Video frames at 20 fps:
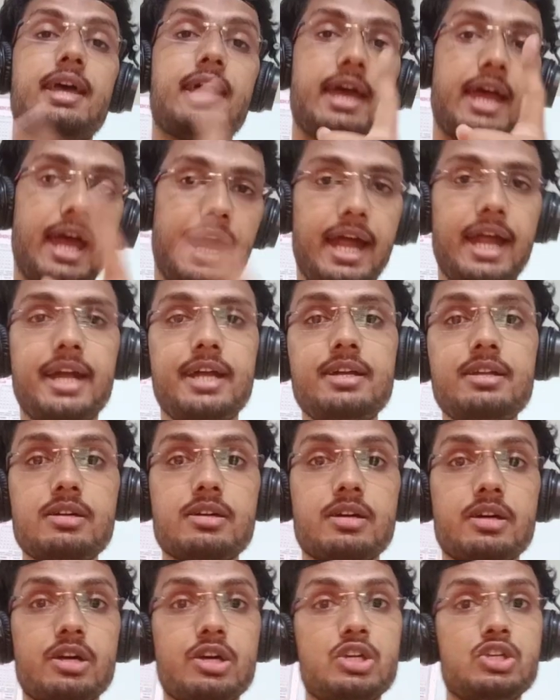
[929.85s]
and
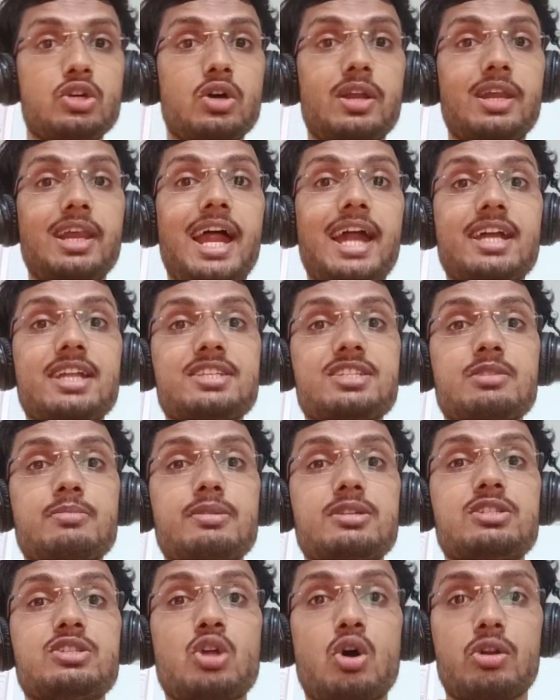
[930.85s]
your
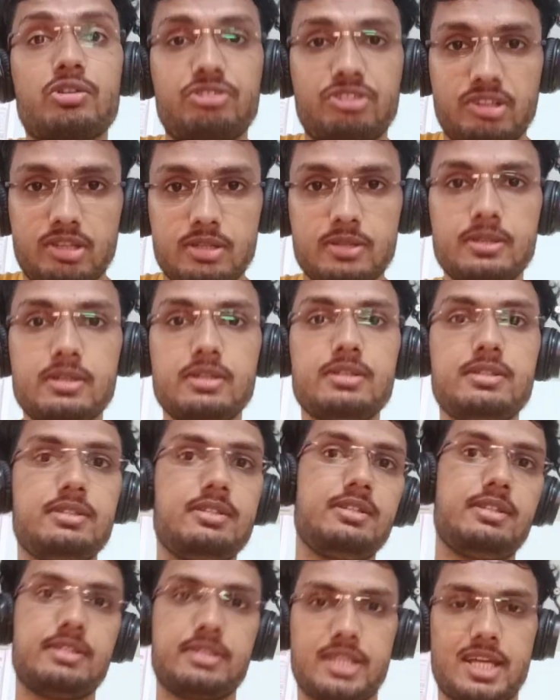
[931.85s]
latissimus dorsi.
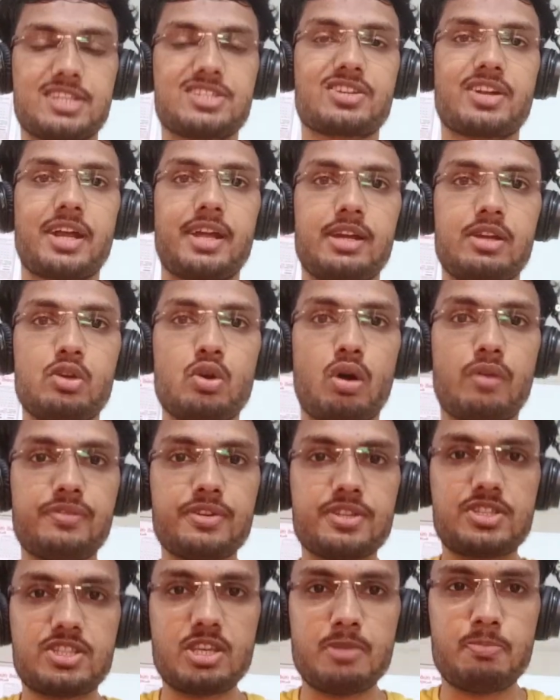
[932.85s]
That's right, you
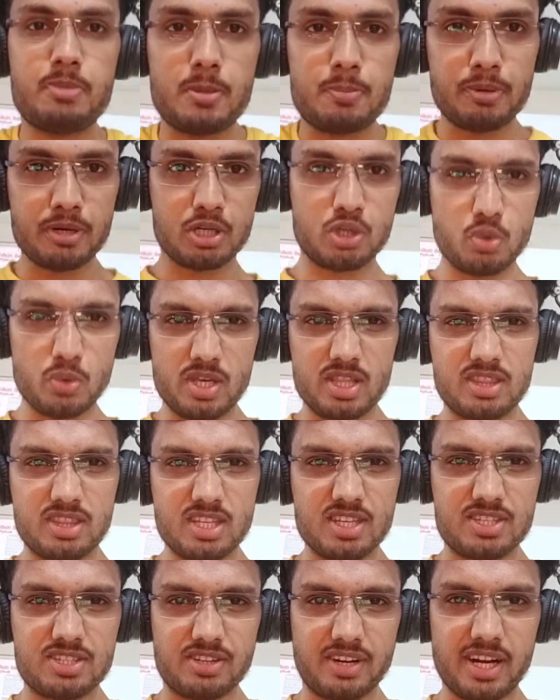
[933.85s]
often see people doing
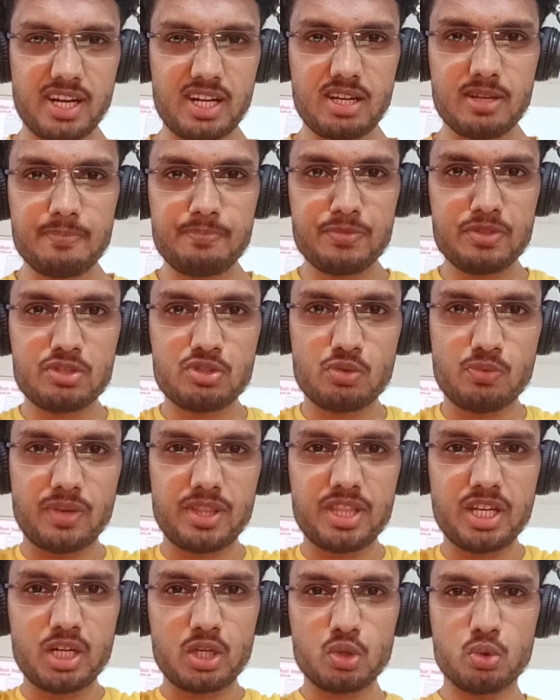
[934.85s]
this, right? When
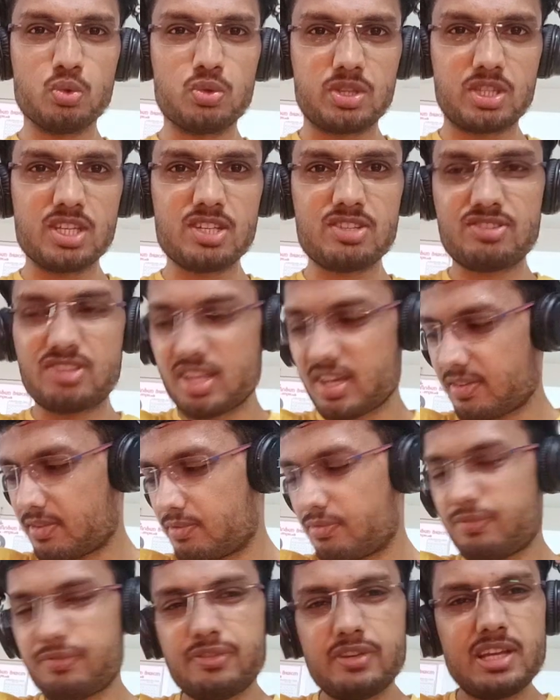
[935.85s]
they do this, they
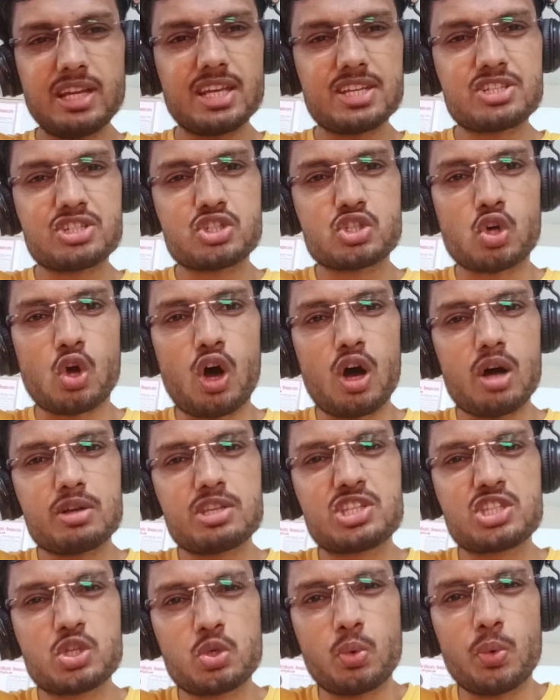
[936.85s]
feel a strong
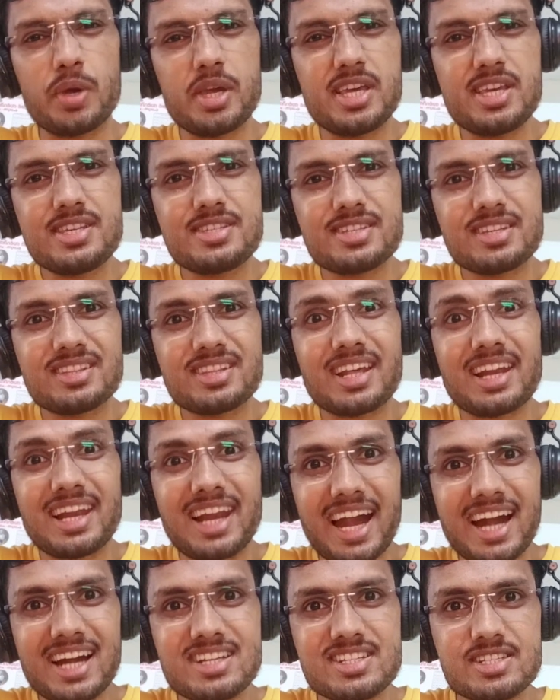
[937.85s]
squeeze in the
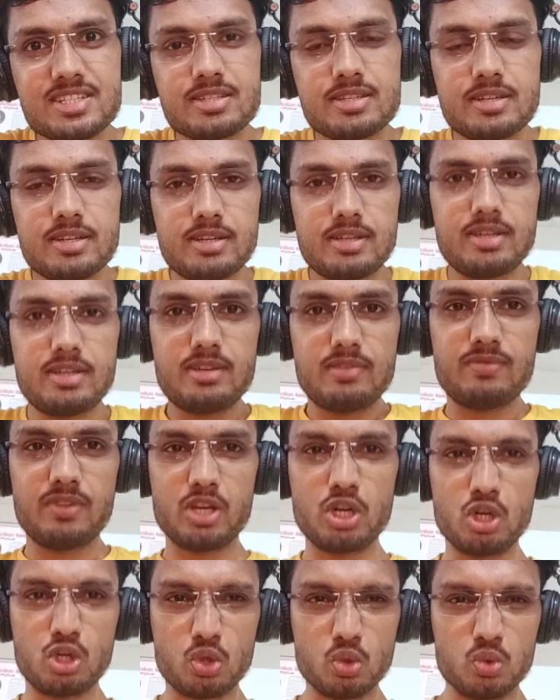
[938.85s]
lats when
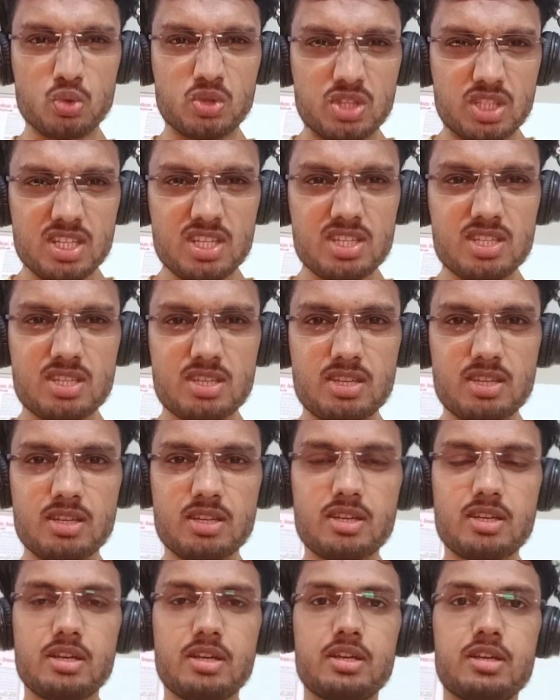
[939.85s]
you do this.
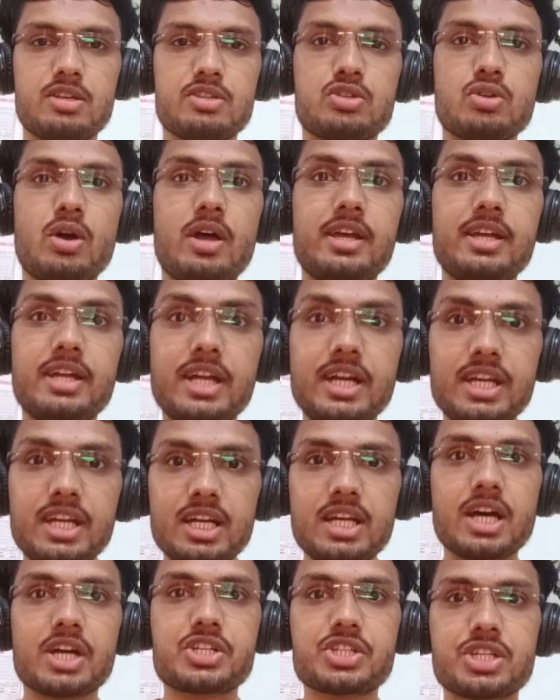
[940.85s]
So
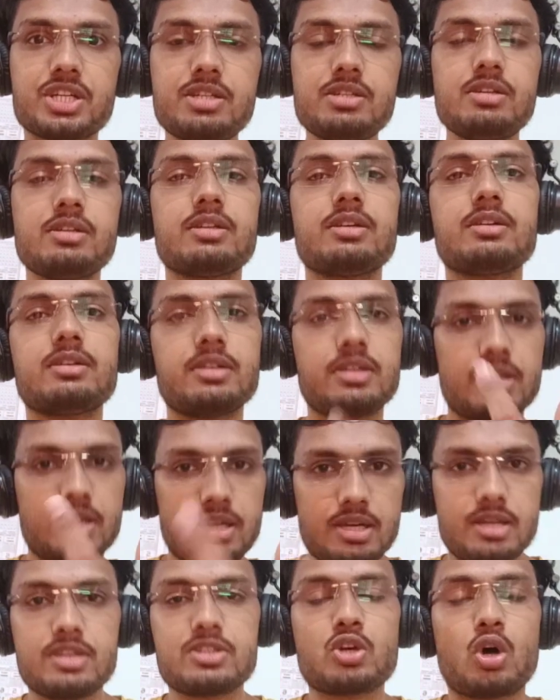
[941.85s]
adduction
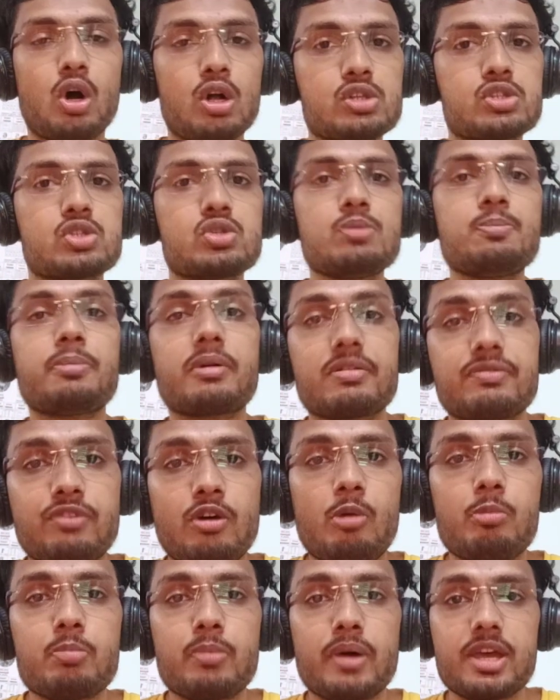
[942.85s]
is also
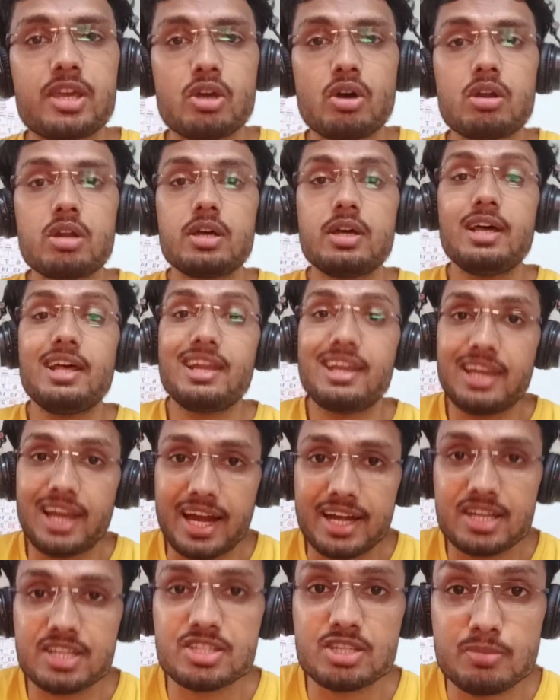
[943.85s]
performed by your
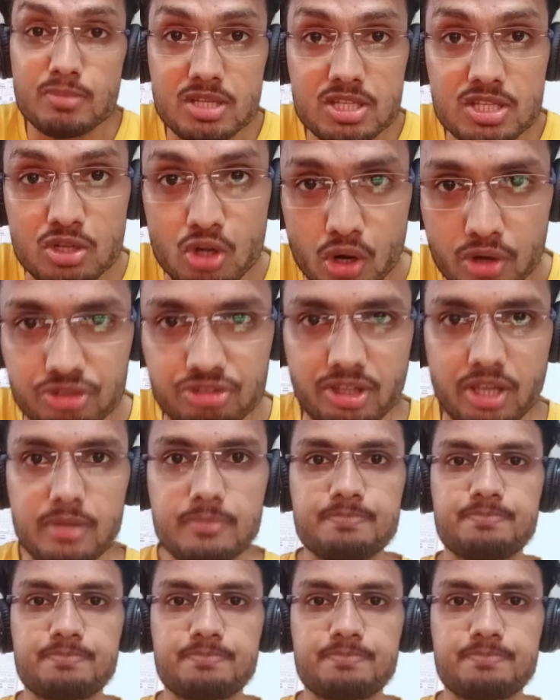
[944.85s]
latissimus dorsi.